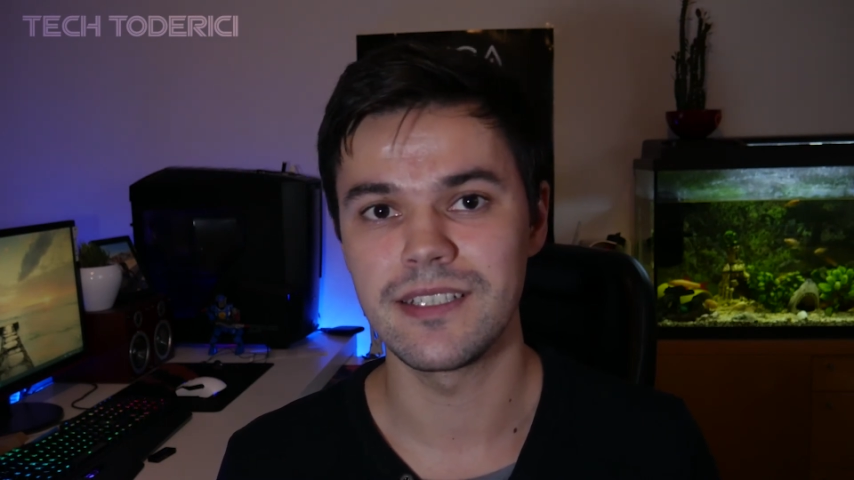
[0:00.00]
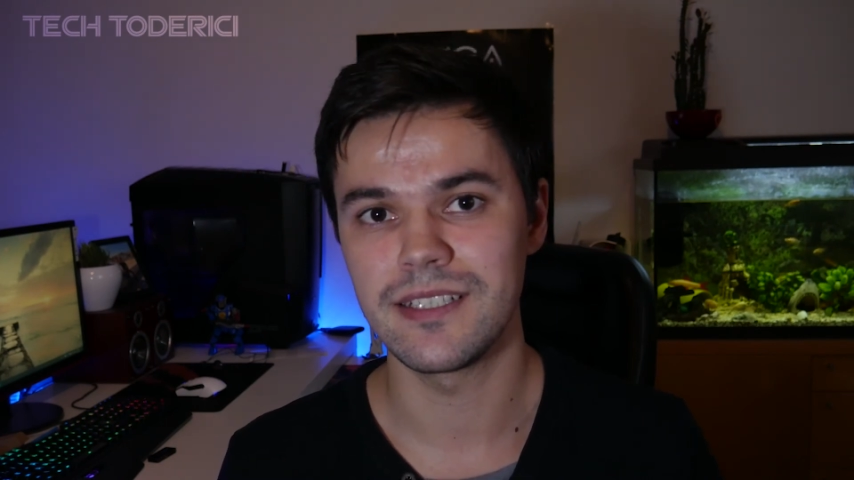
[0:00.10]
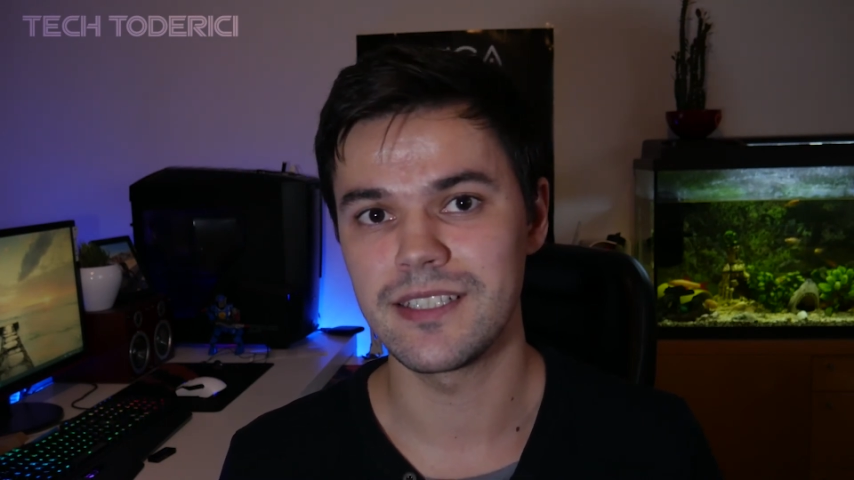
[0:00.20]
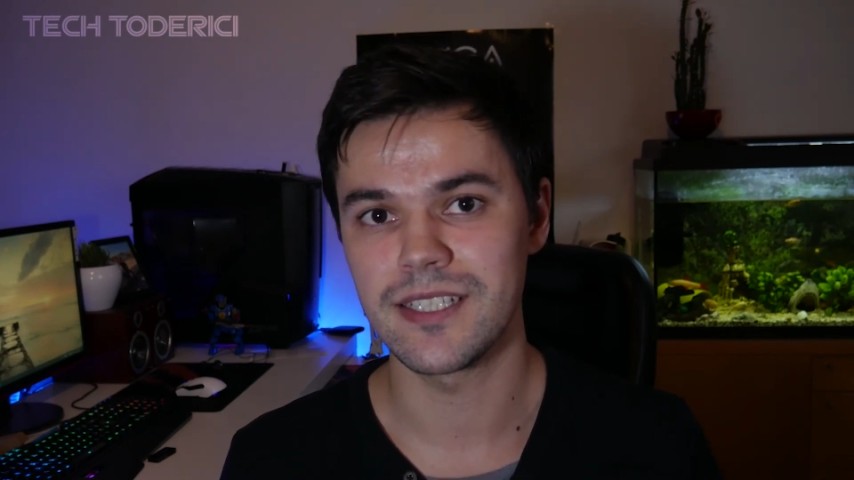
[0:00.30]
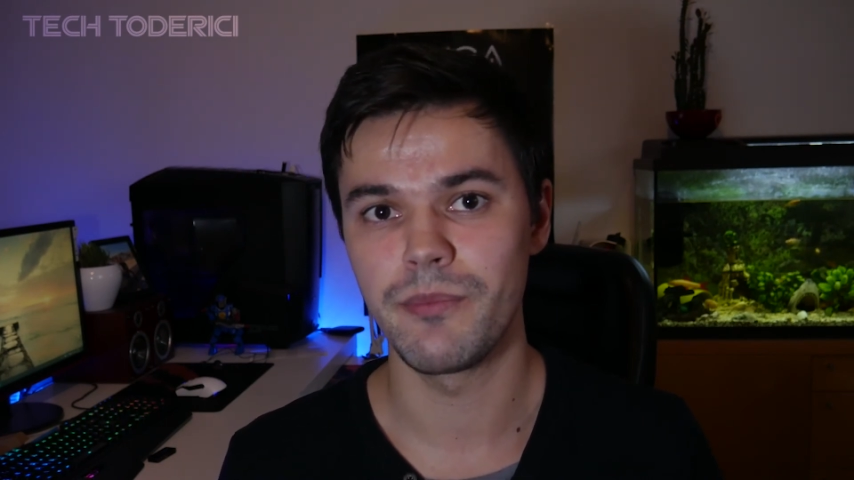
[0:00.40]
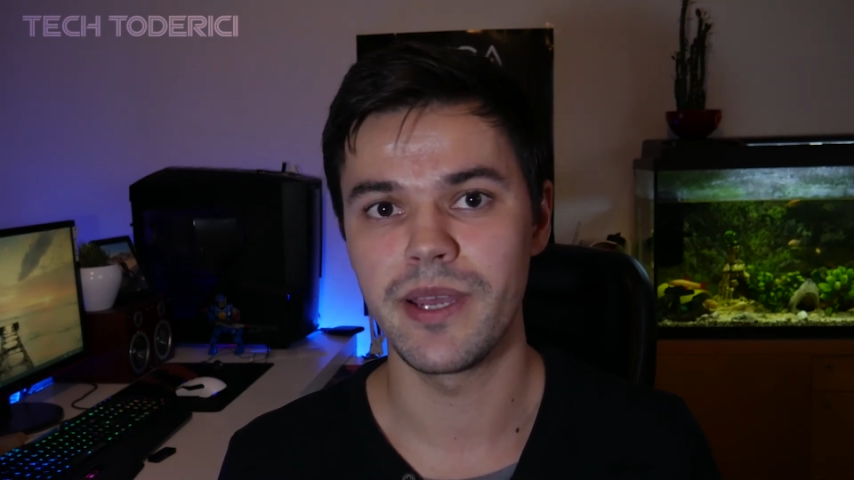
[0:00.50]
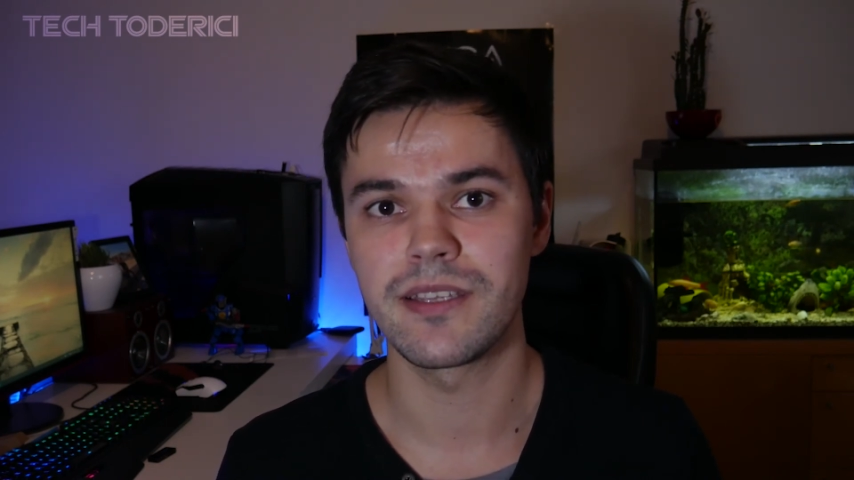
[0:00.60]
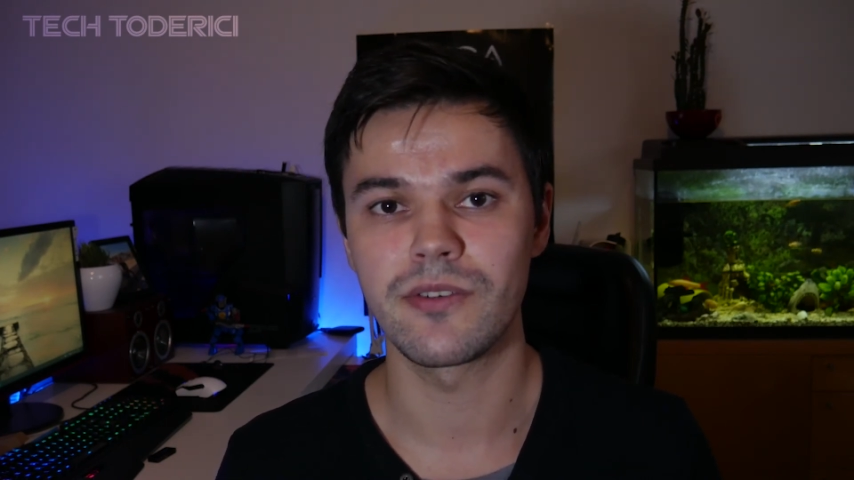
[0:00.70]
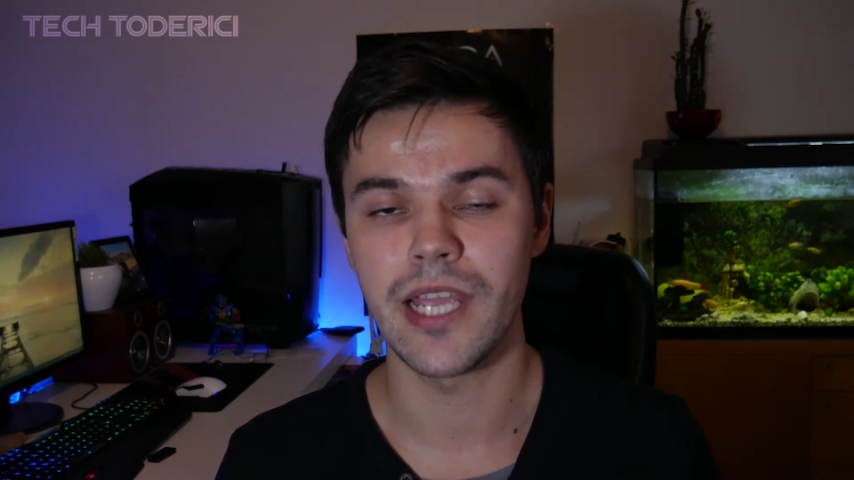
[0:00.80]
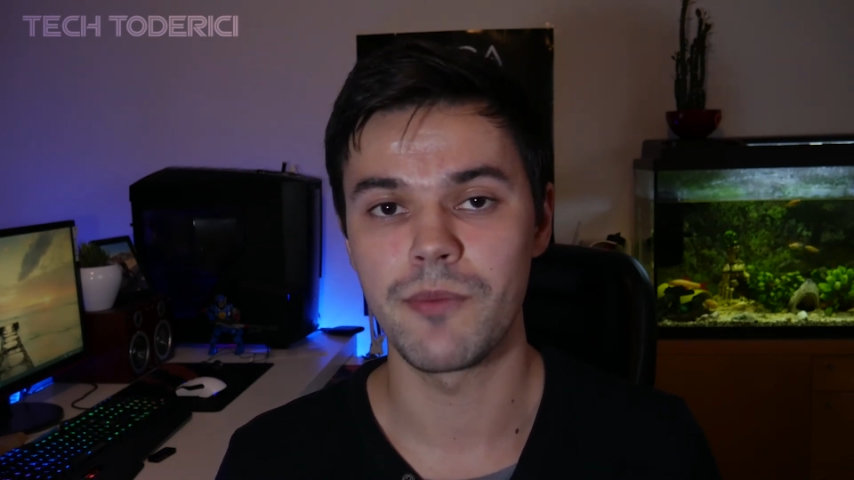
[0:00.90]
it's a
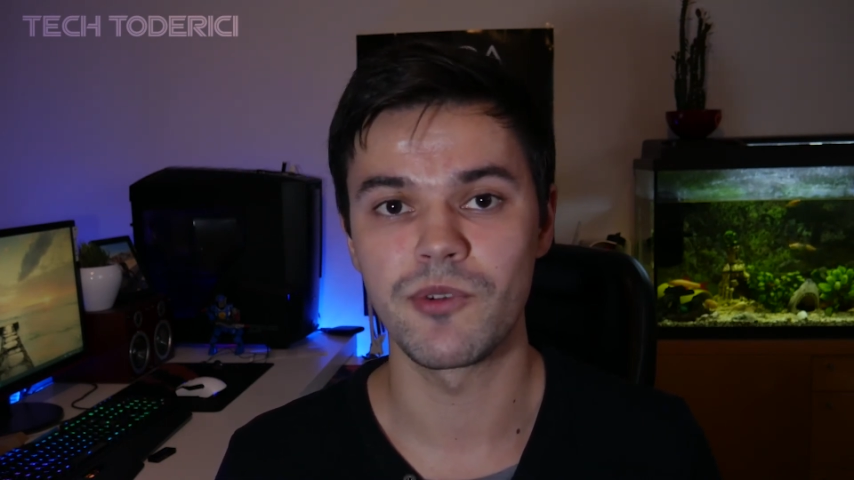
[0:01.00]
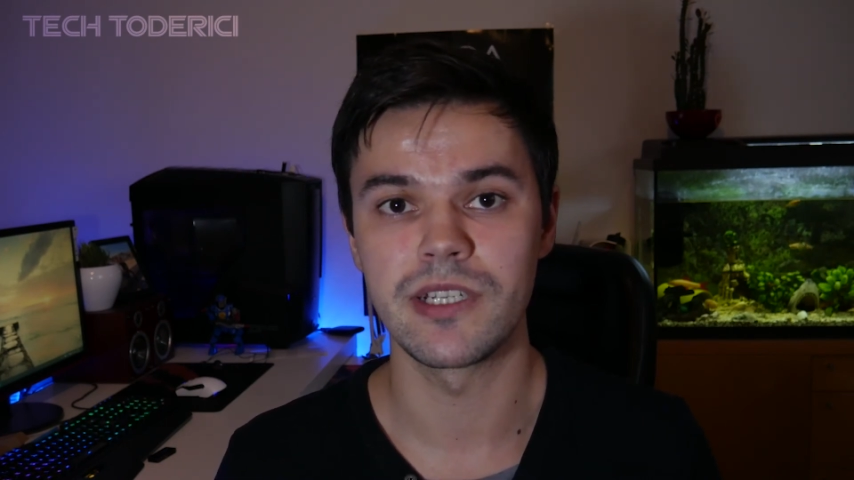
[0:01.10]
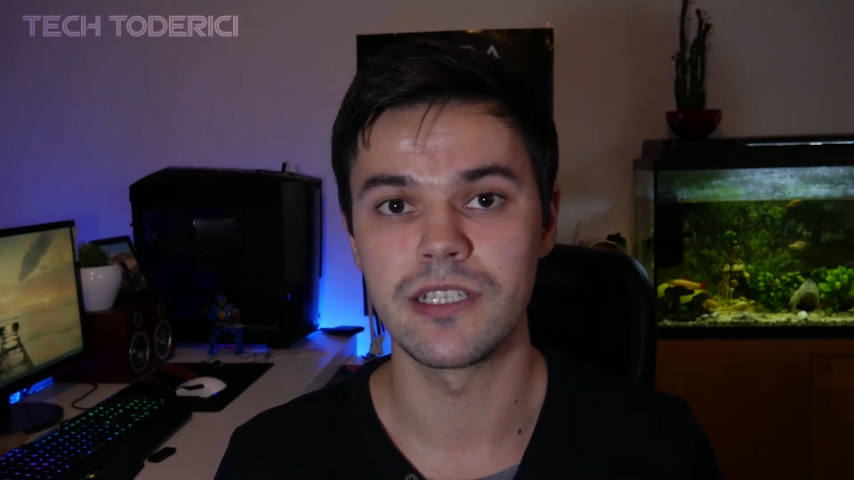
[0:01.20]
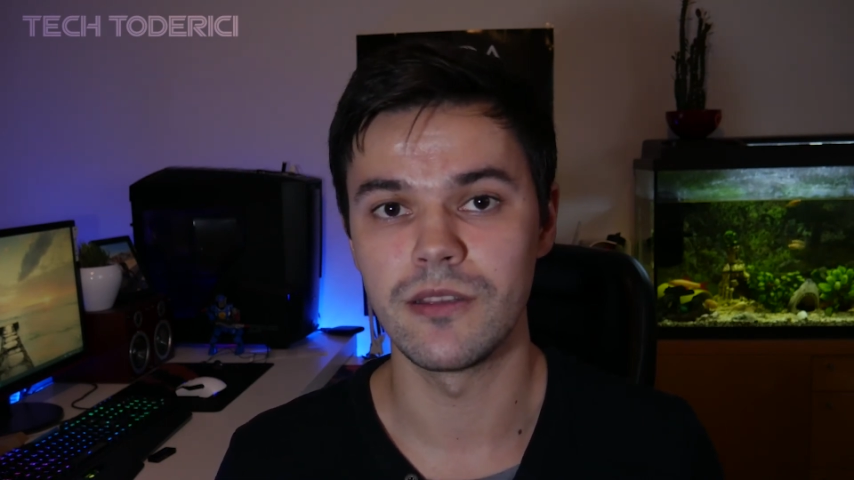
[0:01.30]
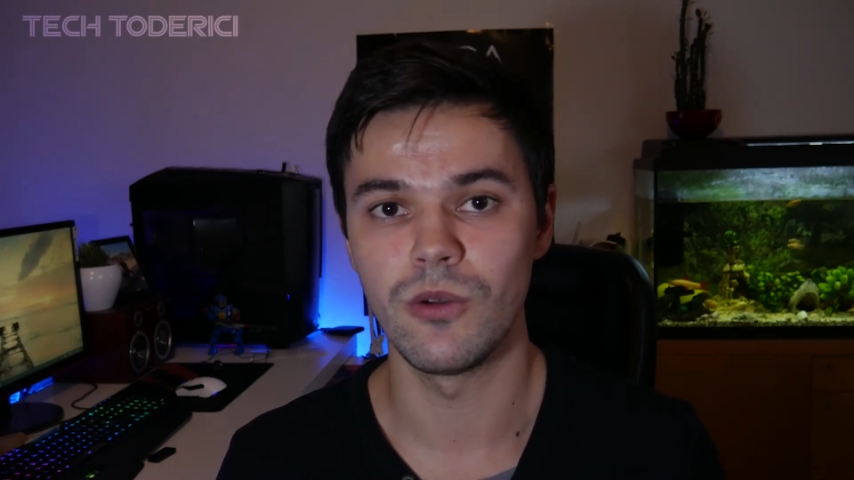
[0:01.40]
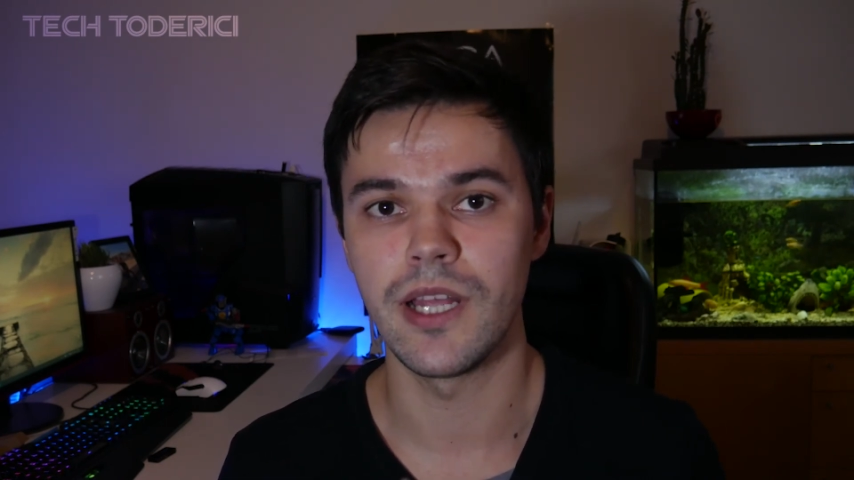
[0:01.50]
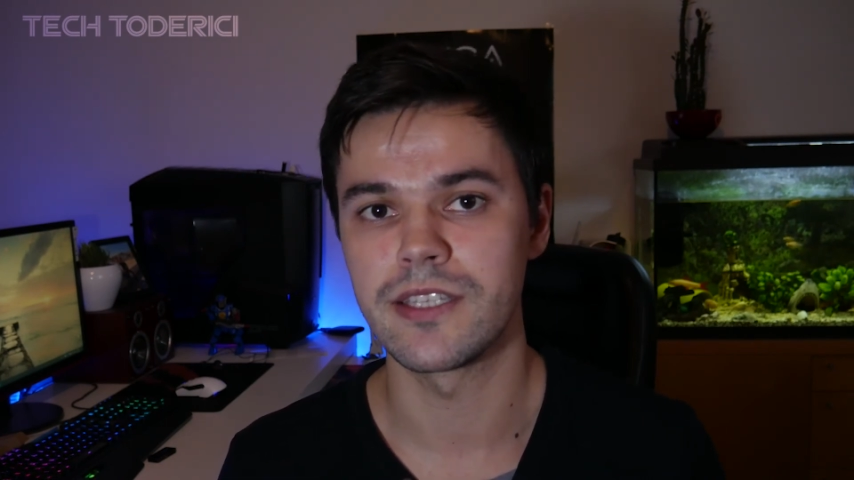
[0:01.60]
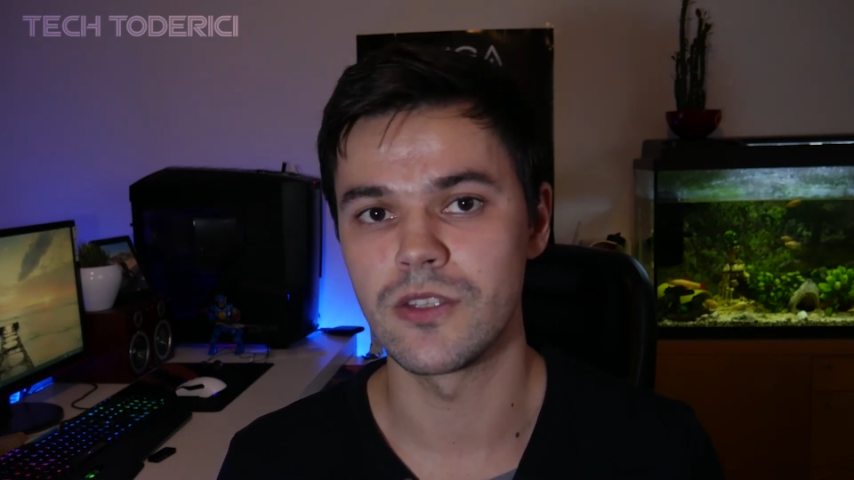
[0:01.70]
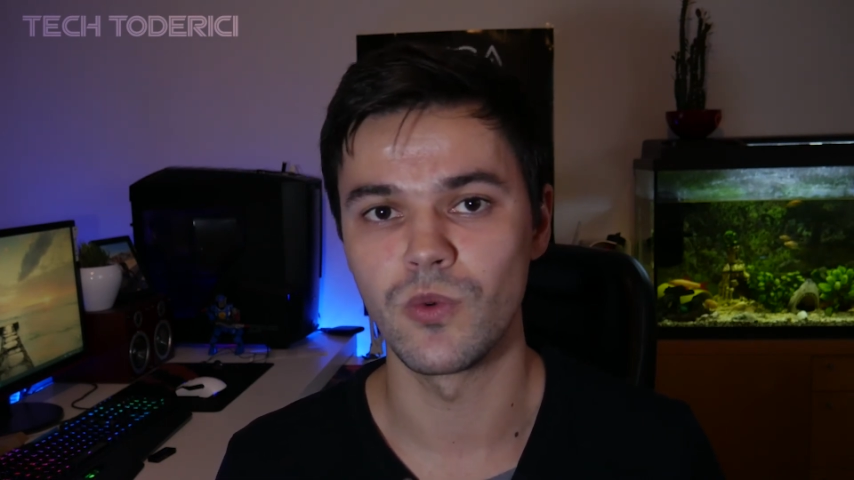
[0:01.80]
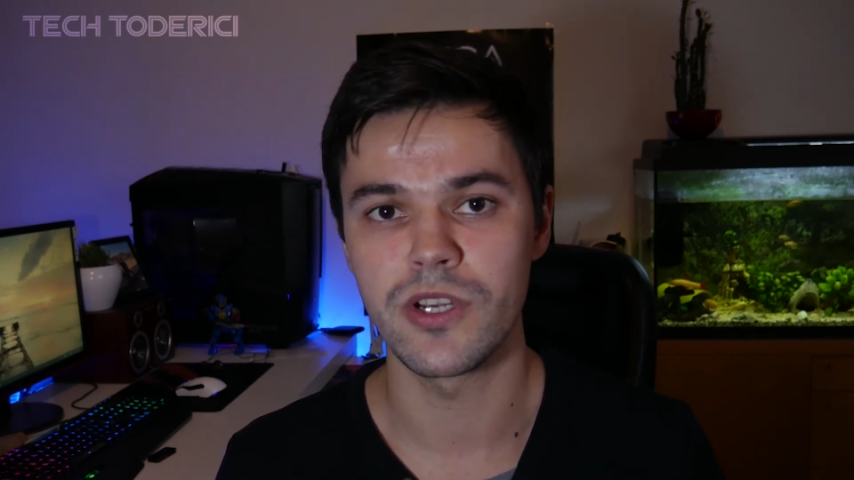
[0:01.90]
better camera in low light
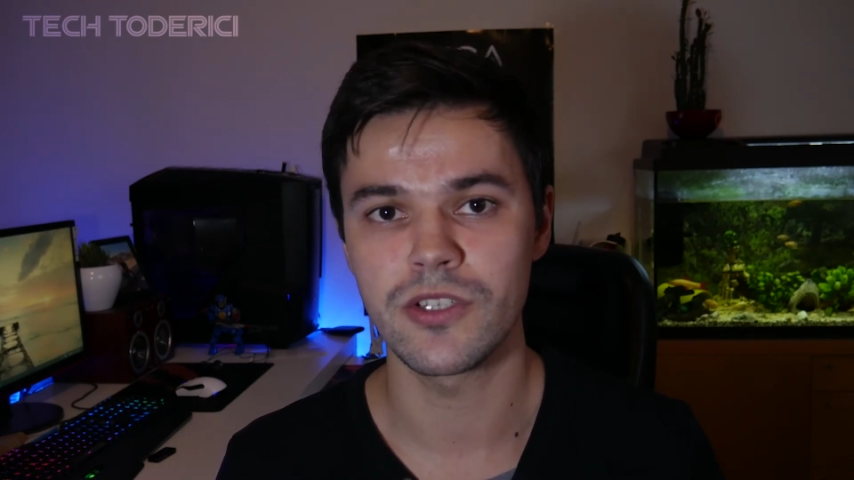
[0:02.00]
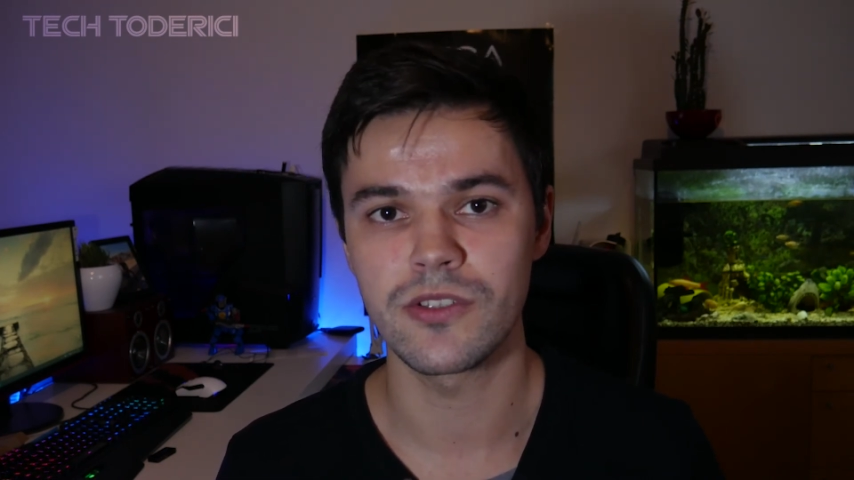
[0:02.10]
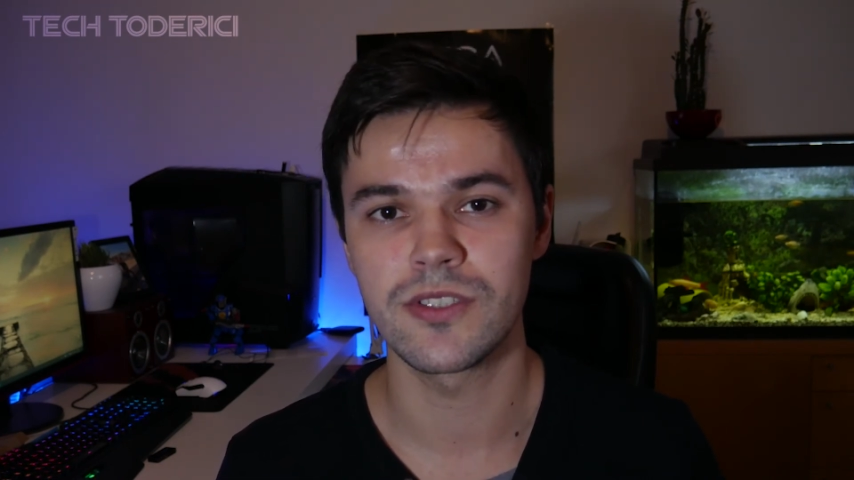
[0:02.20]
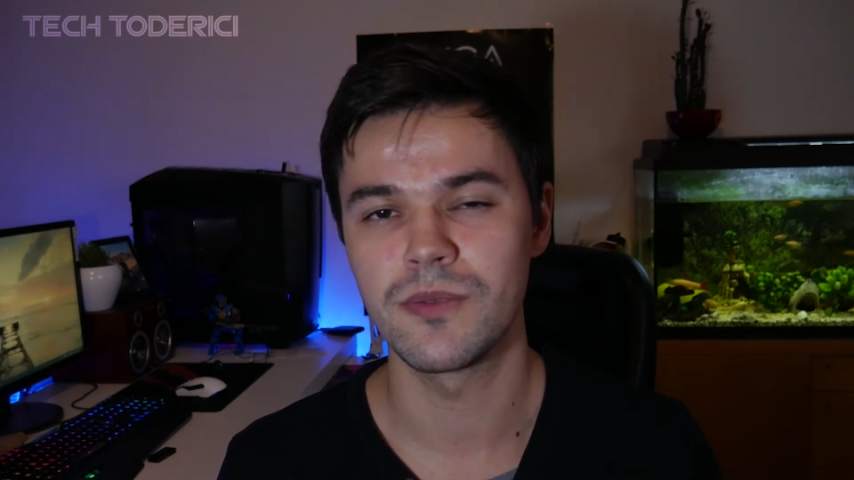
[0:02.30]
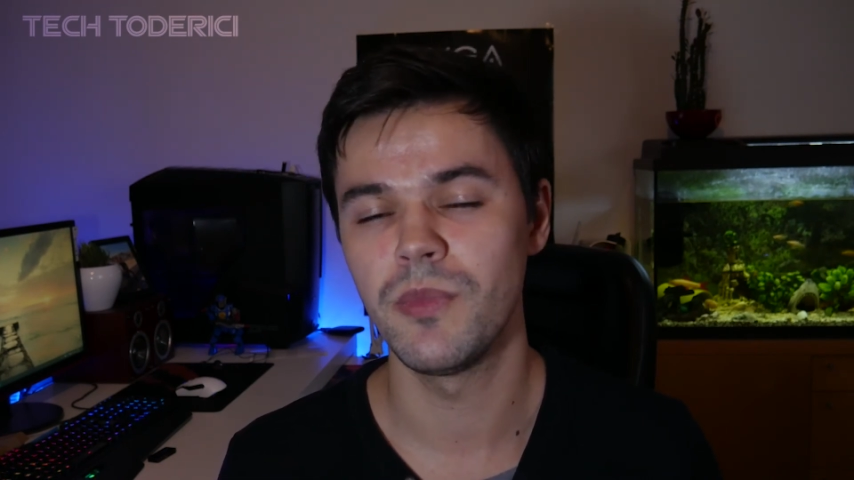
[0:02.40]
situations,